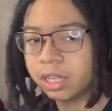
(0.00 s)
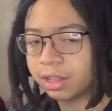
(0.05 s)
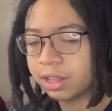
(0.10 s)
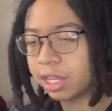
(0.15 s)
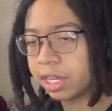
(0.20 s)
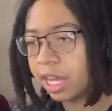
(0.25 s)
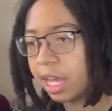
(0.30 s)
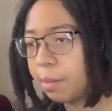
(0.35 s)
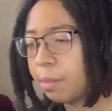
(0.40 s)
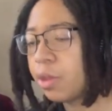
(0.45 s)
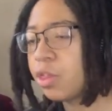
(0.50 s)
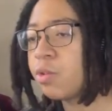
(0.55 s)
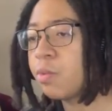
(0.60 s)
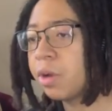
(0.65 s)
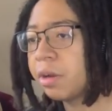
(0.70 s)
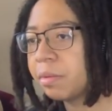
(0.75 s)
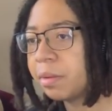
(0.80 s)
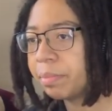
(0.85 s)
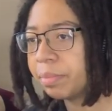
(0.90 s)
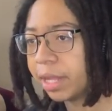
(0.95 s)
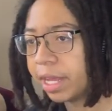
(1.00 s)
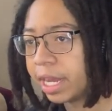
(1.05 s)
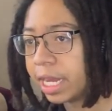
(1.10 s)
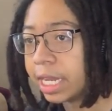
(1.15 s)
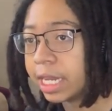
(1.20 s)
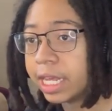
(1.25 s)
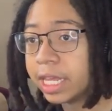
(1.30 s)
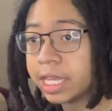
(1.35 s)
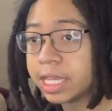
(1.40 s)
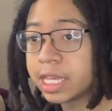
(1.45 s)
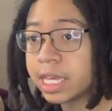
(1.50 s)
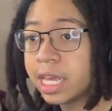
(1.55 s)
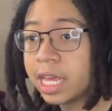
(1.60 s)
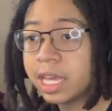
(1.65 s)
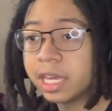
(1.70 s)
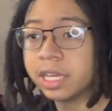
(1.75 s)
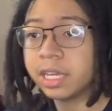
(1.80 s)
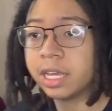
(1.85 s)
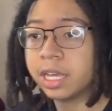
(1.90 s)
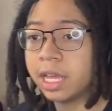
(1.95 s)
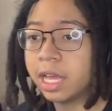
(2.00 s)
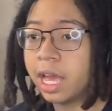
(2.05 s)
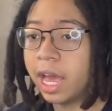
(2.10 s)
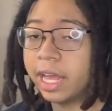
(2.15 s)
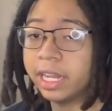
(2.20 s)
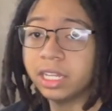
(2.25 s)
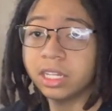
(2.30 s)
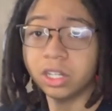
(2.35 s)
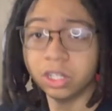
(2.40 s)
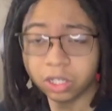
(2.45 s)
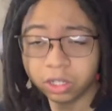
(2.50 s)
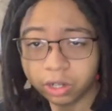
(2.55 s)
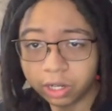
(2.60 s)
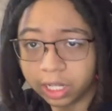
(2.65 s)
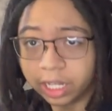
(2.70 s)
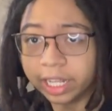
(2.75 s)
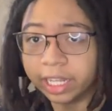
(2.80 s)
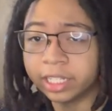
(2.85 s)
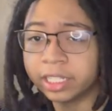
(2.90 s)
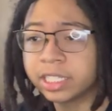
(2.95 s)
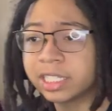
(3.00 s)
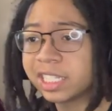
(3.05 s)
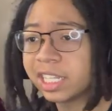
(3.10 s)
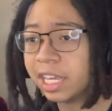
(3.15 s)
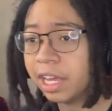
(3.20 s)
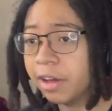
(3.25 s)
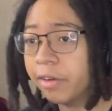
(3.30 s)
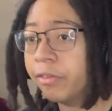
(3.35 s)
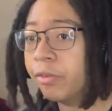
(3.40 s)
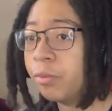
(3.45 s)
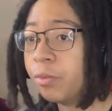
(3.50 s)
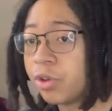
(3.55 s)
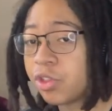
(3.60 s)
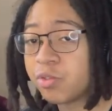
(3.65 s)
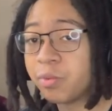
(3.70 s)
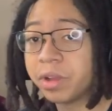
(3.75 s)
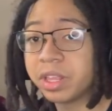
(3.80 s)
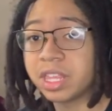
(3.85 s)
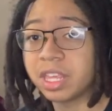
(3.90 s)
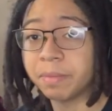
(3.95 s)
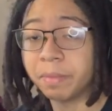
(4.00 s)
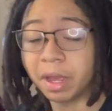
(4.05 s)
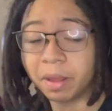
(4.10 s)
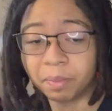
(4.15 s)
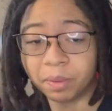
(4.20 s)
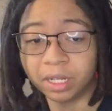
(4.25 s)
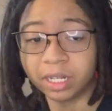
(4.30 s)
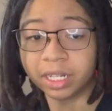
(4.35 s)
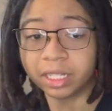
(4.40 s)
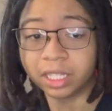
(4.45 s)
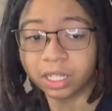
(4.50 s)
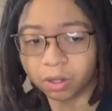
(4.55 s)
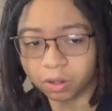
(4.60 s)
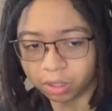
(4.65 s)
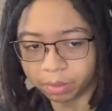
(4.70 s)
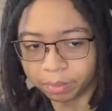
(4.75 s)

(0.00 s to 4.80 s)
The game modes you want to be playing is, I did a little list of which ones, in my opinion, I think are the